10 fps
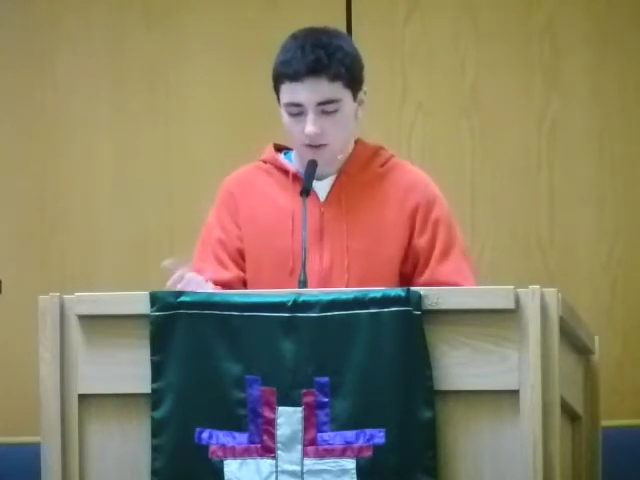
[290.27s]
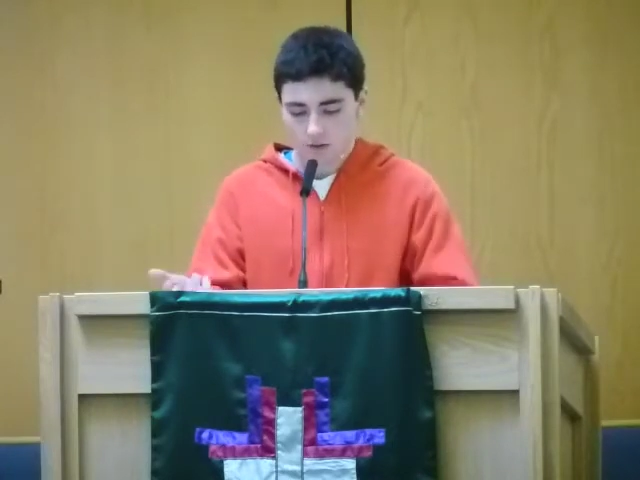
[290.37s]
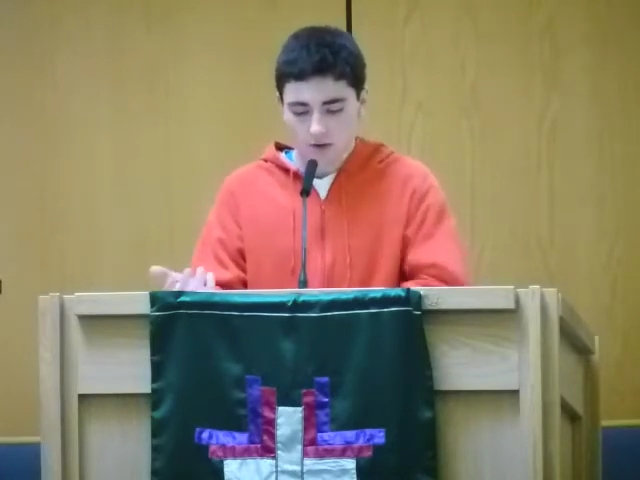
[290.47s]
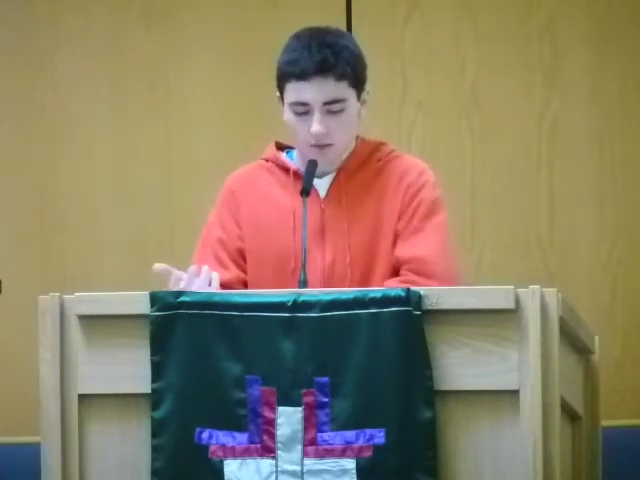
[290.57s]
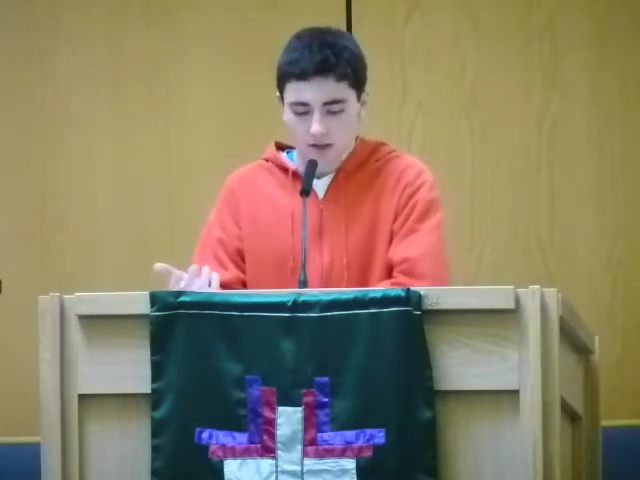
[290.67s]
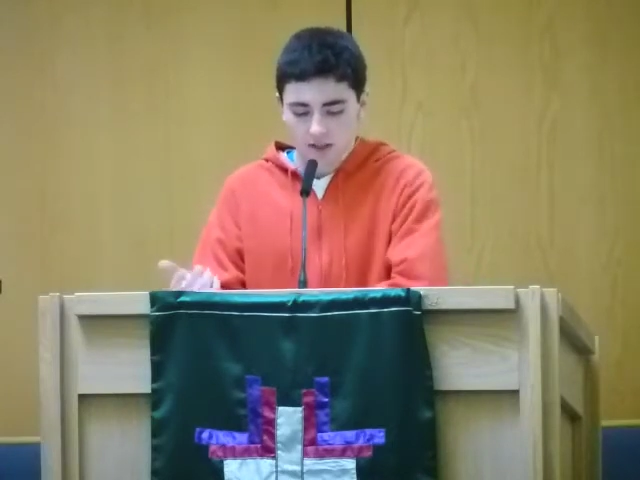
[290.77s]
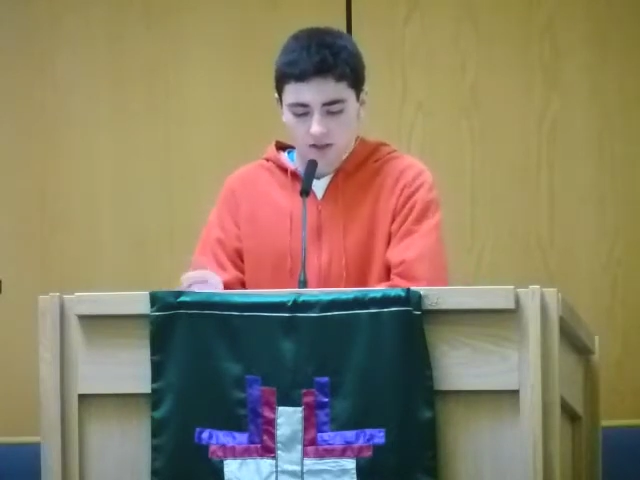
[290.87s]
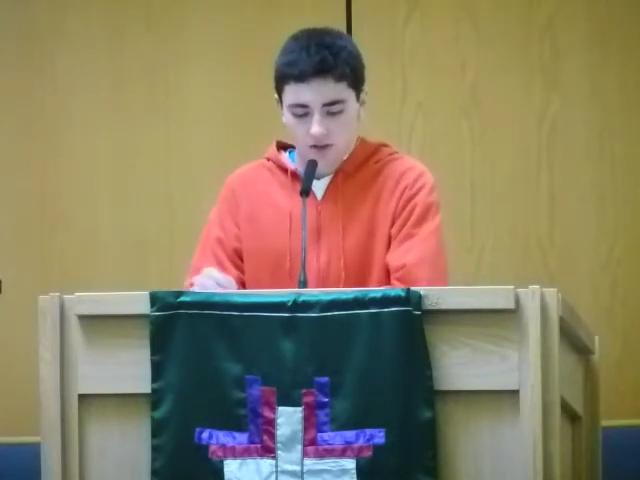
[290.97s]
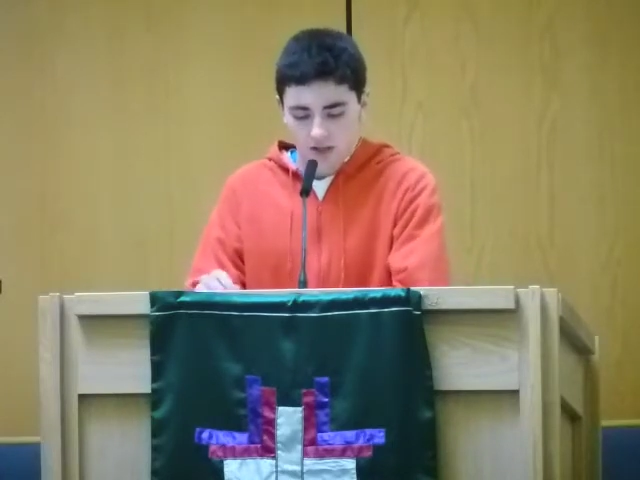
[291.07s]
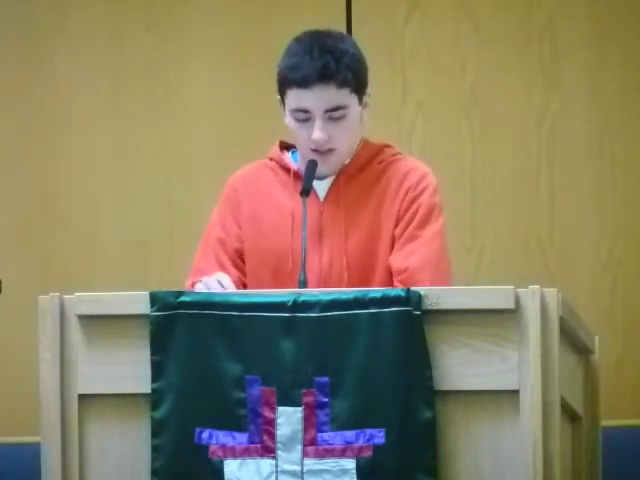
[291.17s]
or maybe it
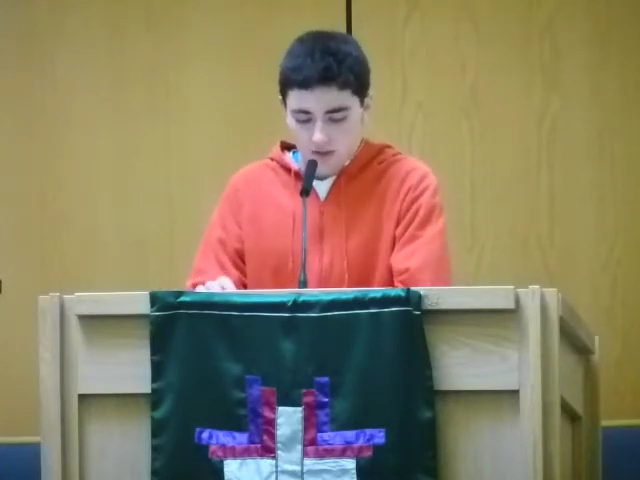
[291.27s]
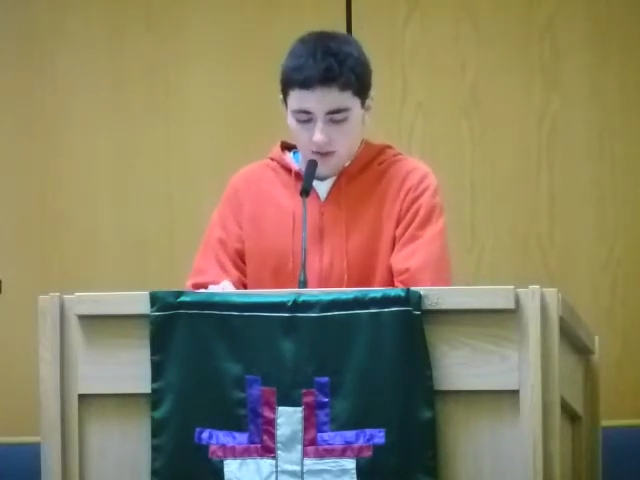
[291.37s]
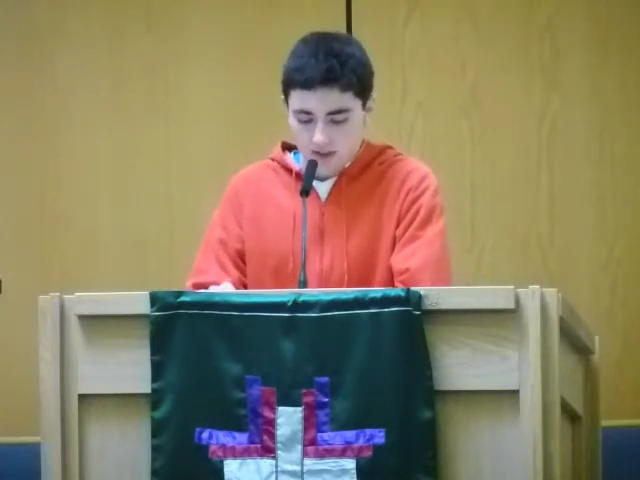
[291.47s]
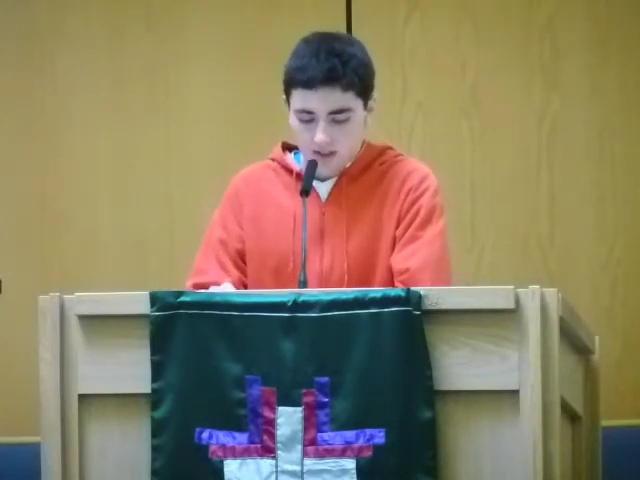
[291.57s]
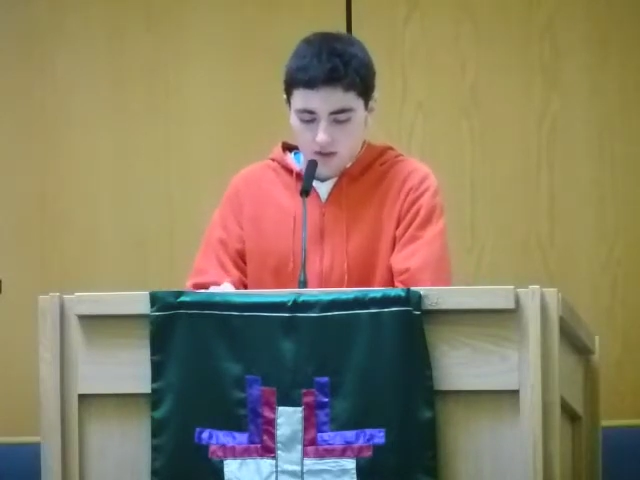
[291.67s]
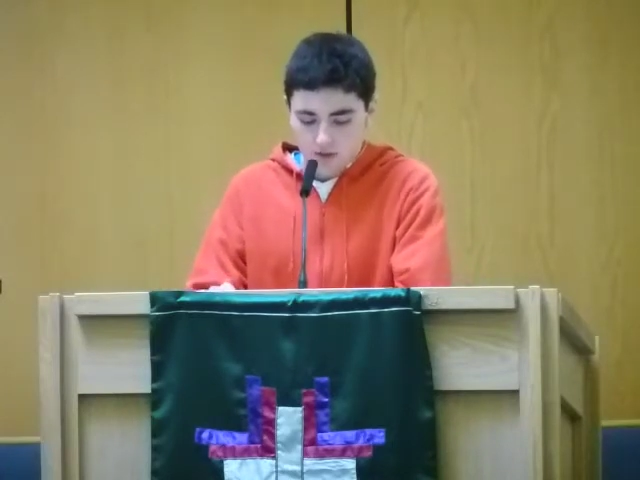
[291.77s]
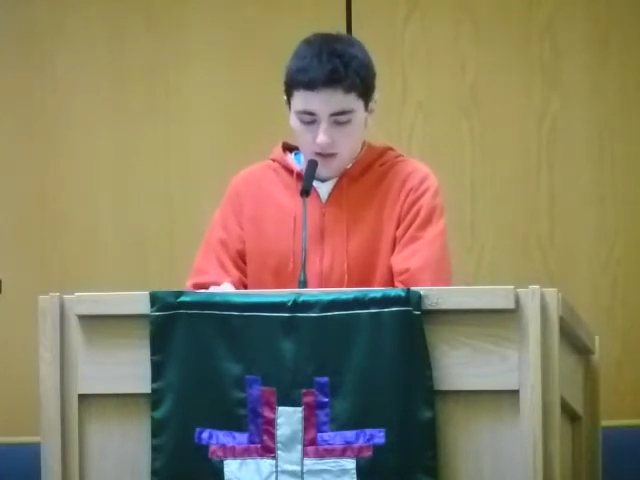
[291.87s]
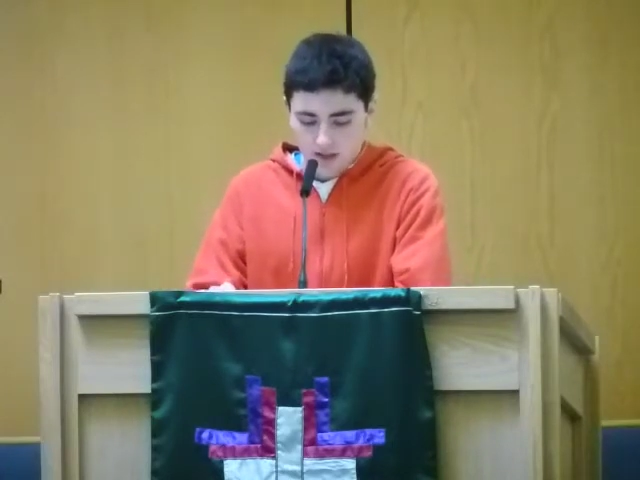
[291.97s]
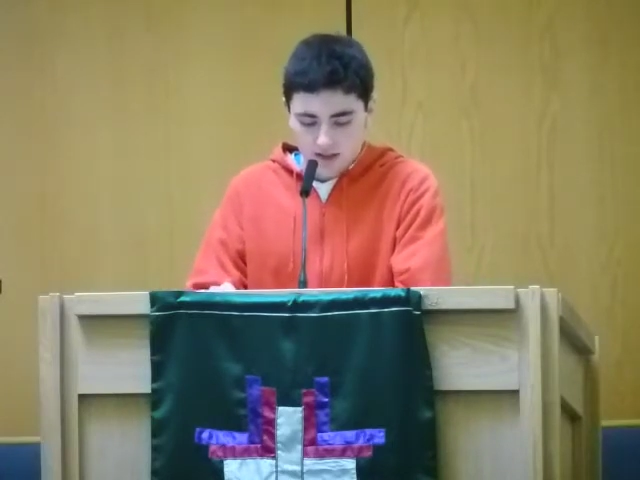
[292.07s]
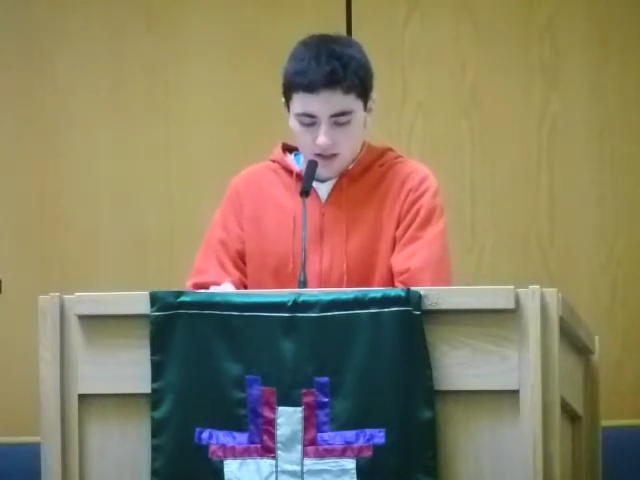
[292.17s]
strikes you as a
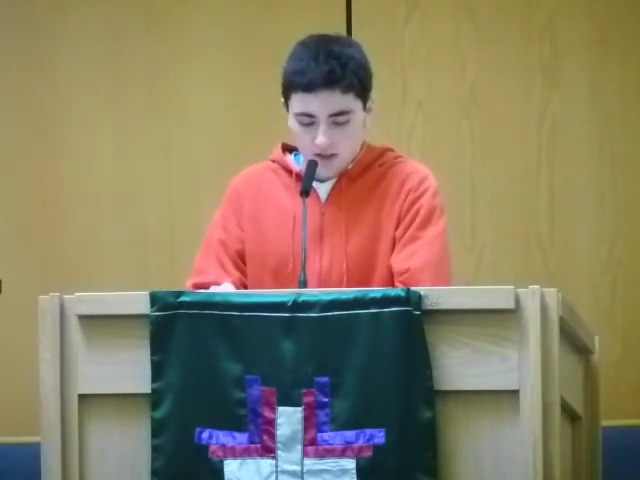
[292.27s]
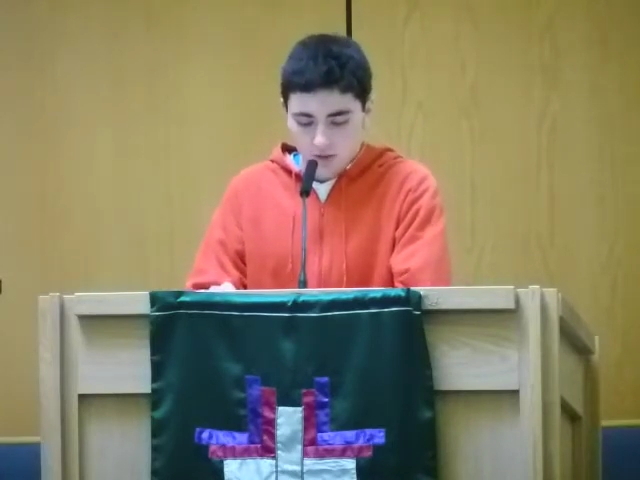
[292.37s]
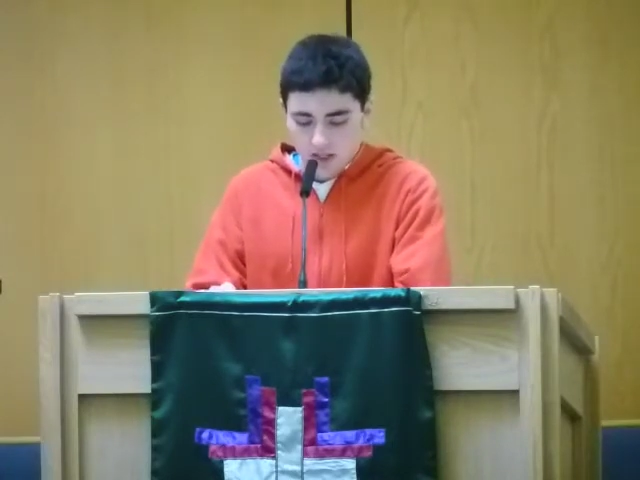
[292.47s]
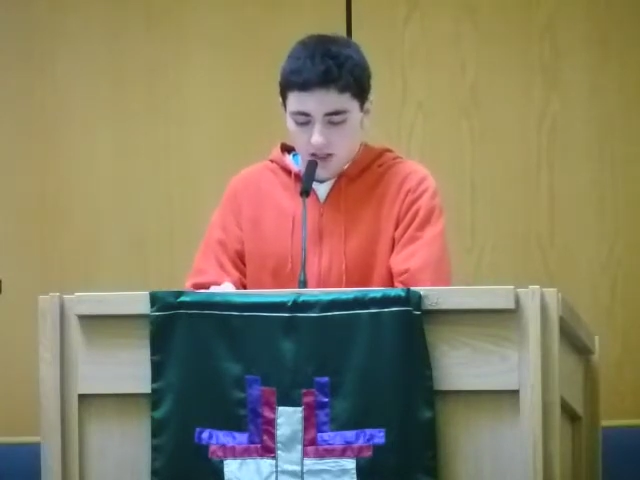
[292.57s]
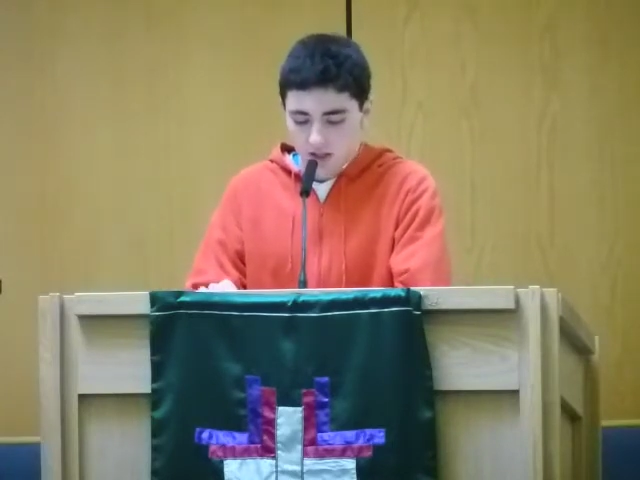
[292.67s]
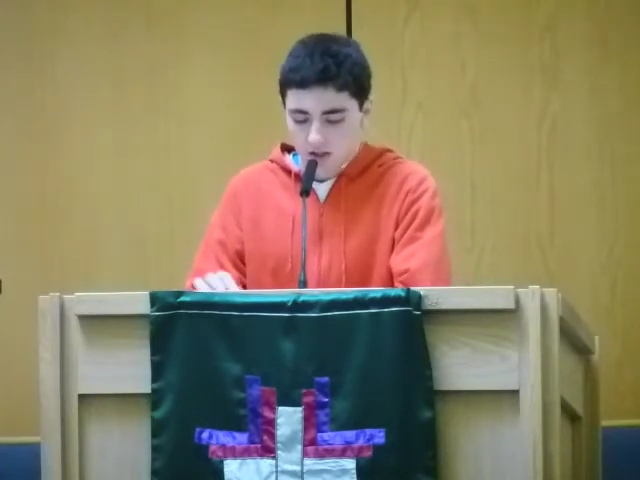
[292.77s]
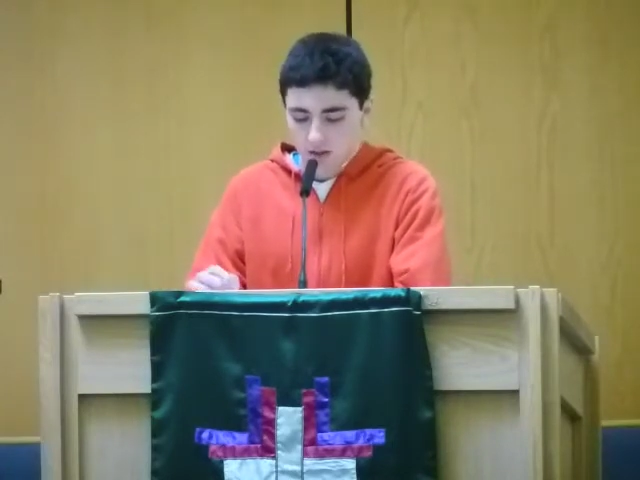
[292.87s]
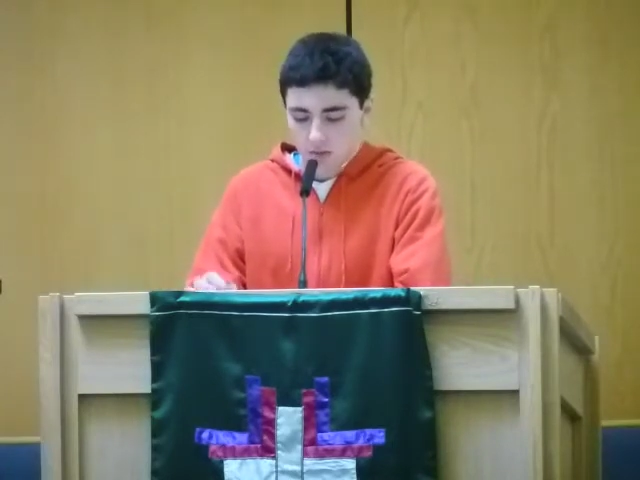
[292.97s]
unique situation,